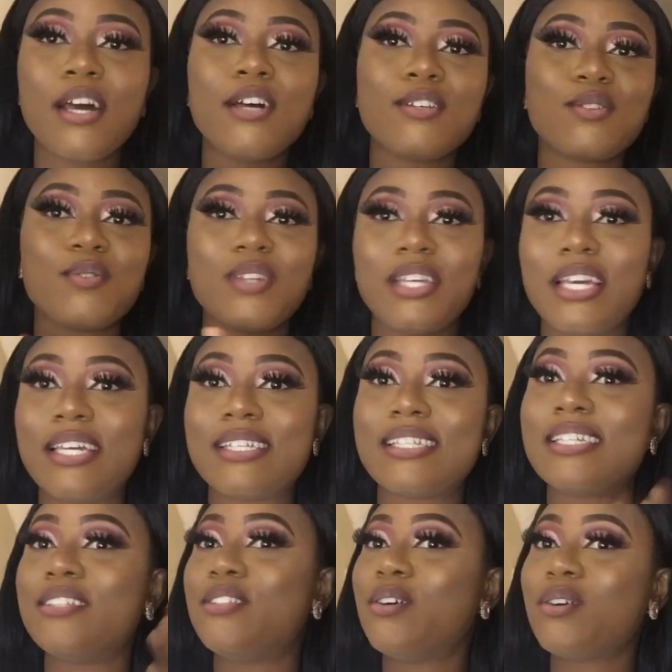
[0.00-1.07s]
So yes,
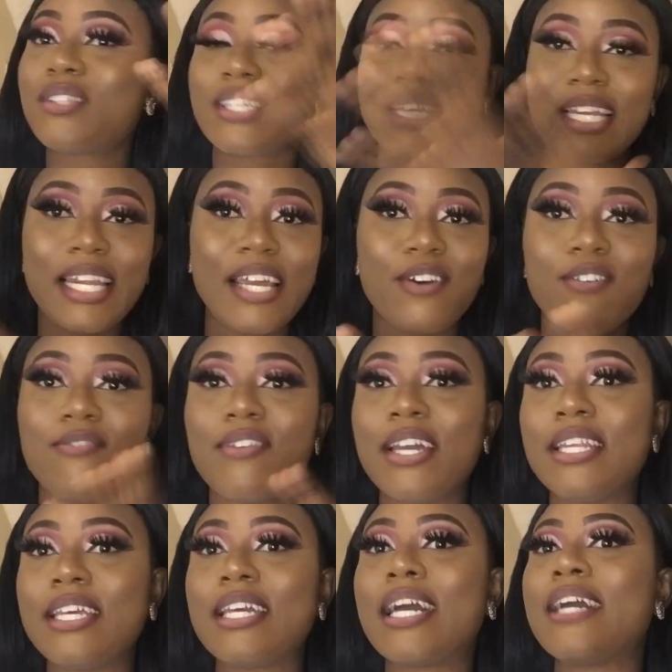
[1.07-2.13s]
it does clear off
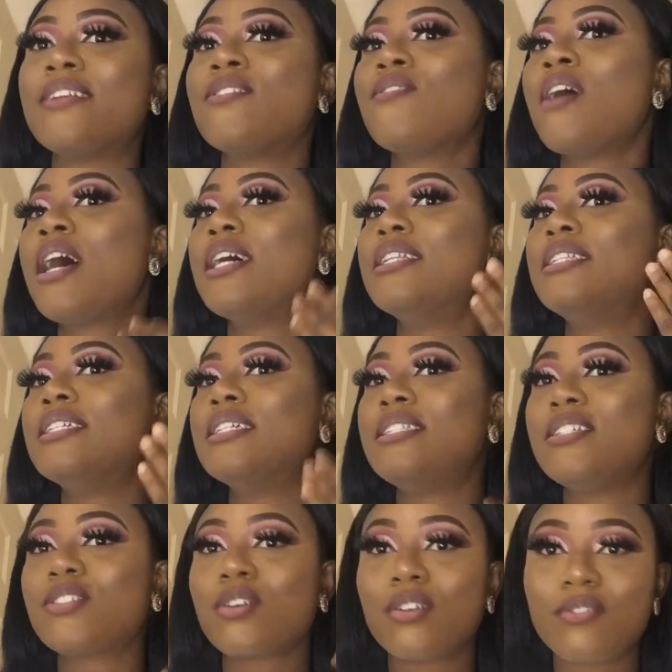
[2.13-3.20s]
any kind of the
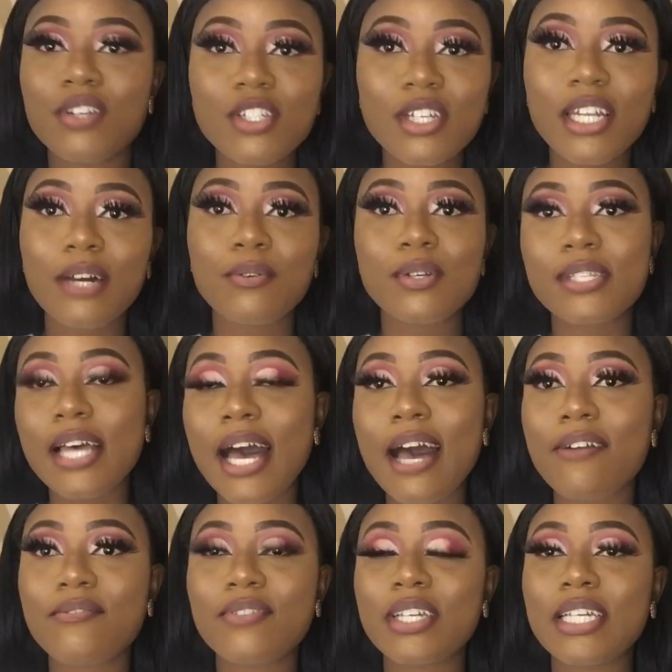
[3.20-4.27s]
discoloration I was
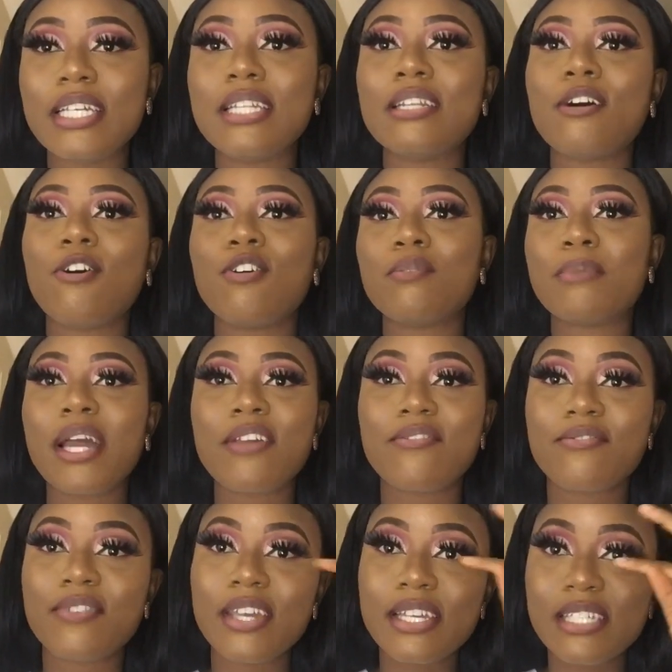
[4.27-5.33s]
having on my
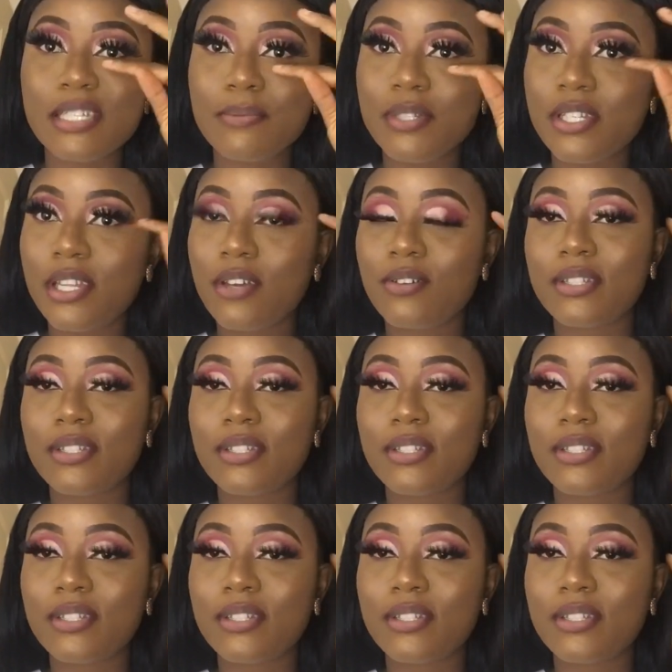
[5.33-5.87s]
face, especially